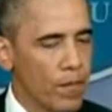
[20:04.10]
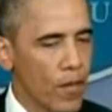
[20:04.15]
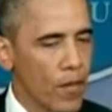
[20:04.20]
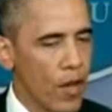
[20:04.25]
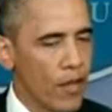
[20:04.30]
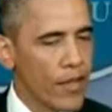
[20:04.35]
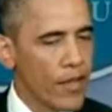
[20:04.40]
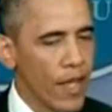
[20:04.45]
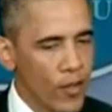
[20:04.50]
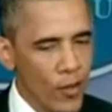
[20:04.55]

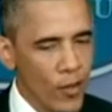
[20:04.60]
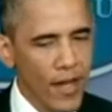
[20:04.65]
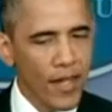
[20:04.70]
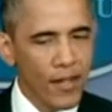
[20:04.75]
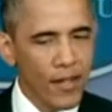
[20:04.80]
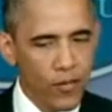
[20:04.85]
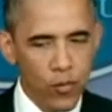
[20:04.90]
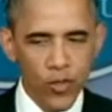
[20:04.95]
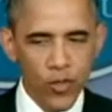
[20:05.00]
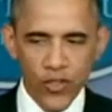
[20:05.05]
On the other
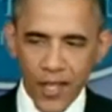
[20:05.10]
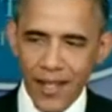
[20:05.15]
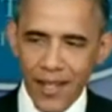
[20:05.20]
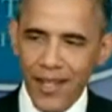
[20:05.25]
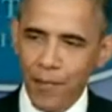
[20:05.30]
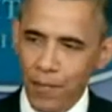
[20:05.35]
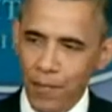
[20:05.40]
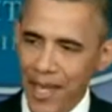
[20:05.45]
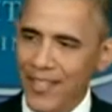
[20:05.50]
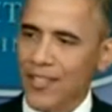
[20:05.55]
hand, if we're
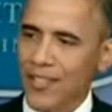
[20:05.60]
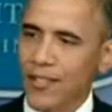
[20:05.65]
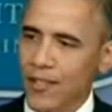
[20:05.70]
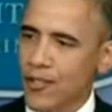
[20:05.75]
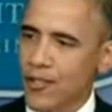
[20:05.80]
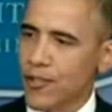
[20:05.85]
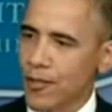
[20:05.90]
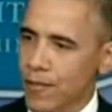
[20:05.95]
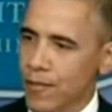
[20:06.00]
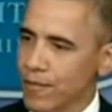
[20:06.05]
sending a
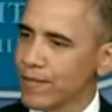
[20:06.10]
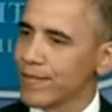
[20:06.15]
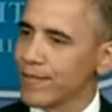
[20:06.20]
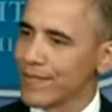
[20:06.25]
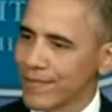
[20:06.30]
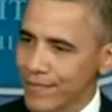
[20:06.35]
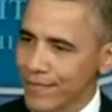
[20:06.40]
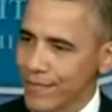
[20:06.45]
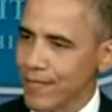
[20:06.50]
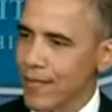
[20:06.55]
message
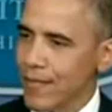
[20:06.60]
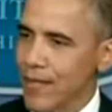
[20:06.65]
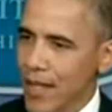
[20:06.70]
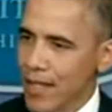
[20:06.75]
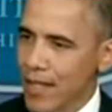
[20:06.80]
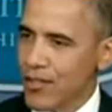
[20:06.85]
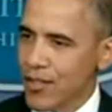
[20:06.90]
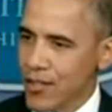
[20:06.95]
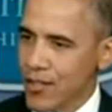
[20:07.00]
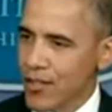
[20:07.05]

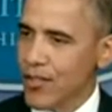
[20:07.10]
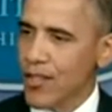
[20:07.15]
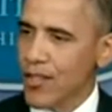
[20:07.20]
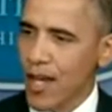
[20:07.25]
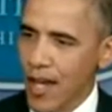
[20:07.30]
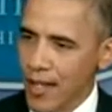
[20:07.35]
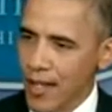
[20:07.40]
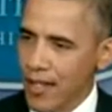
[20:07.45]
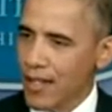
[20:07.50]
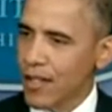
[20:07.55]
as a
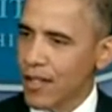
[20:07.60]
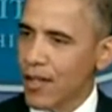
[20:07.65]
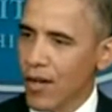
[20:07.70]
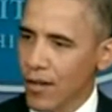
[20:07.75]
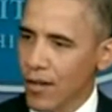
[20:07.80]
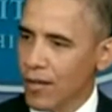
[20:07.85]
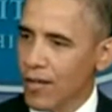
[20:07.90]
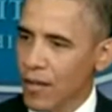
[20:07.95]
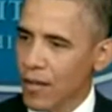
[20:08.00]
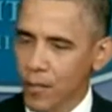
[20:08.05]
society in
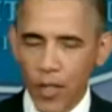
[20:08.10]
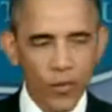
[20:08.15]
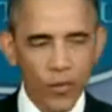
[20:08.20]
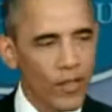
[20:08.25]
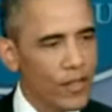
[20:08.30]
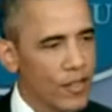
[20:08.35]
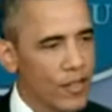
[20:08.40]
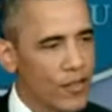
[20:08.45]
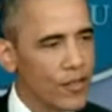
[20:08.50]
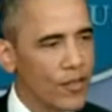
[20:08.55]
our
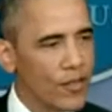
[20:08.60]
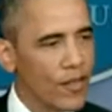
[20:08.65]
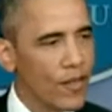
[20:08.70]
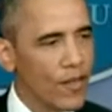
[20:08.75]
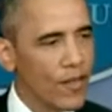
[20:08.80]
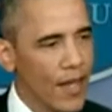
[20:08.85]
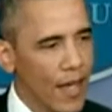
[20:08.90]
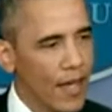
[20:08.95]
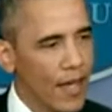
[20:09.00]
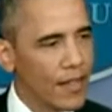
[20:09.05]
communities
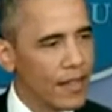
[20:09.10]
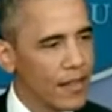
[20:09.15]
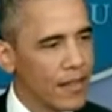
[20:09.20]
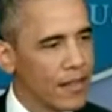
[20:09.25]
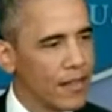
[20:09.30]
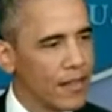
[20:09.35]
that